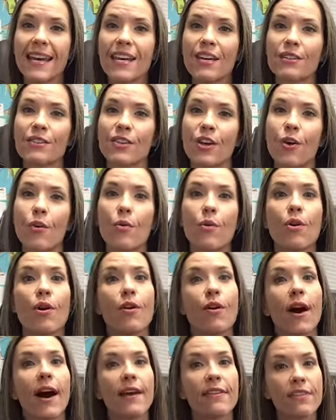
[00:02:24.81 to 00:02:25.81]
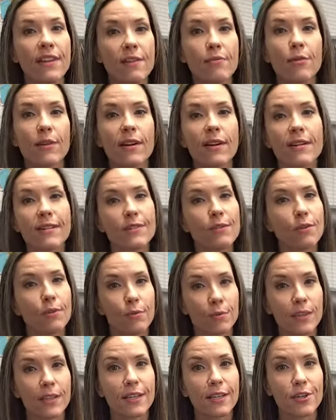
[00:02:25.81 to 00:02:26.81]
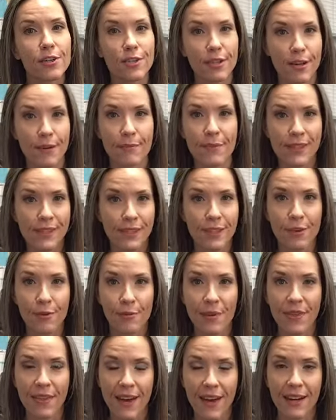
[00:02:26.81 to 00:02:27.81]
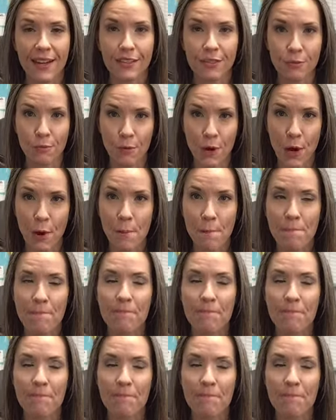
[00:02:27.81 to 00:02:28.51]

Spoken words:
So I think we're gonna do a really good job this year with that as well.